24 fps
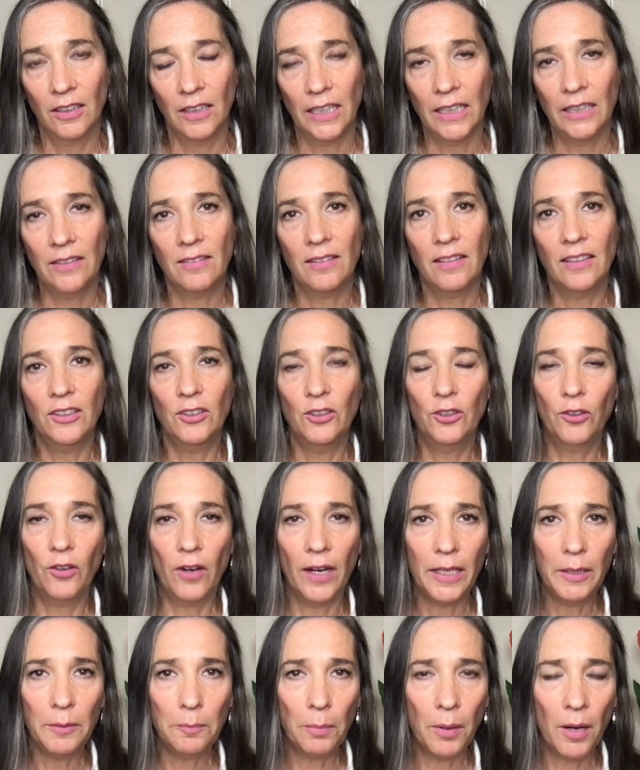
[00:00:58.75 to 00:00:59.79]
it's in
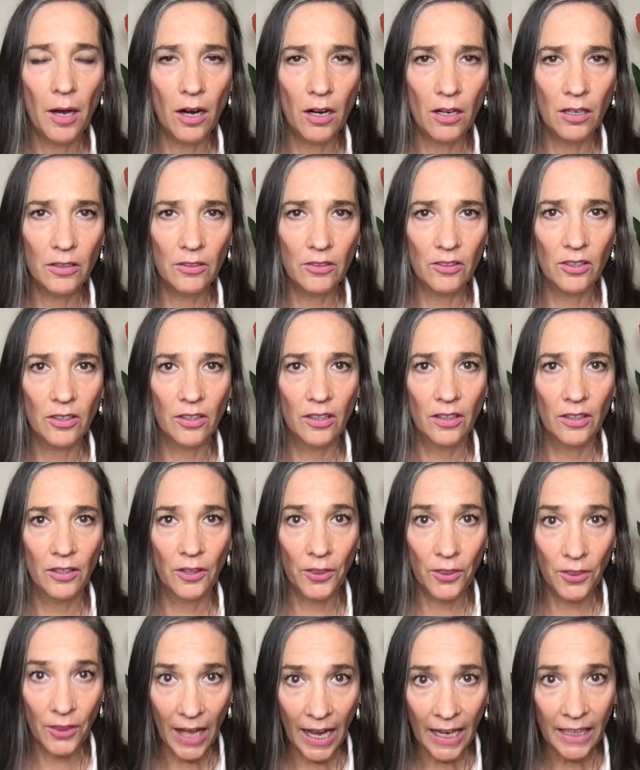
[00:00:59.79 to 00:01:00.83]
great part
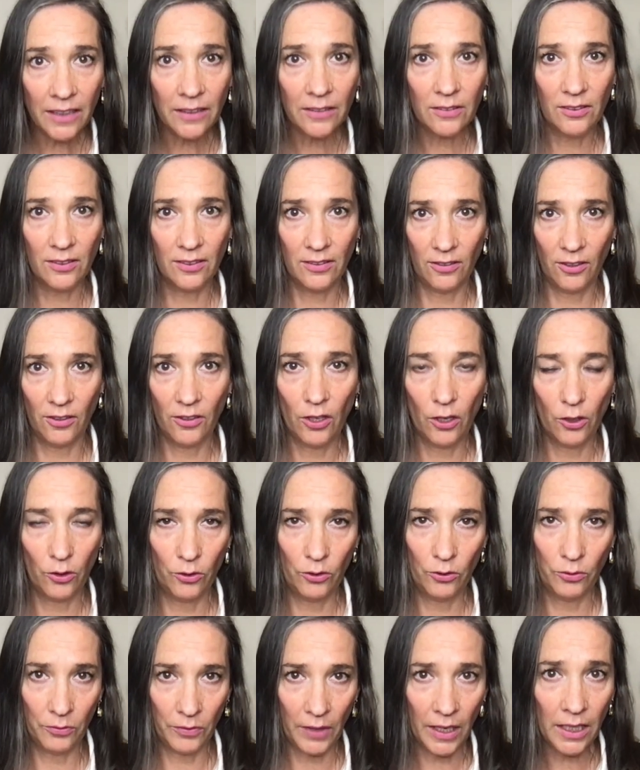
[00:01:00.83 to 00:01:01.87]
thanks to
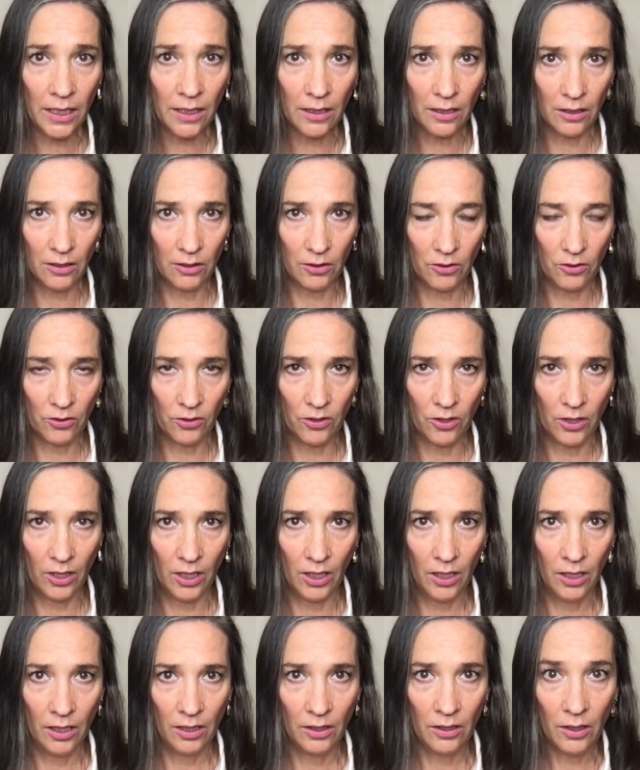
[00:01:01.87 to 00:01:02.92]
those failures
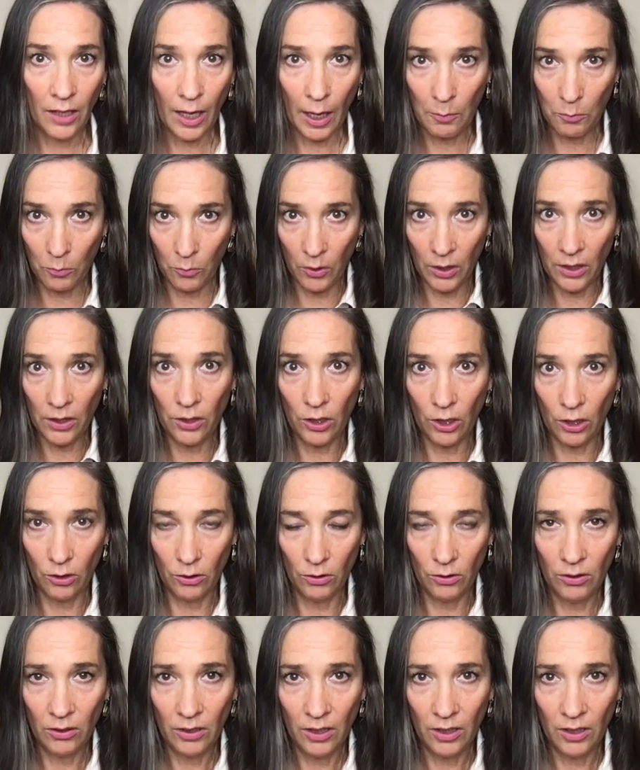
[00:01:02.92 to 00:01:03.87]
that I'm with you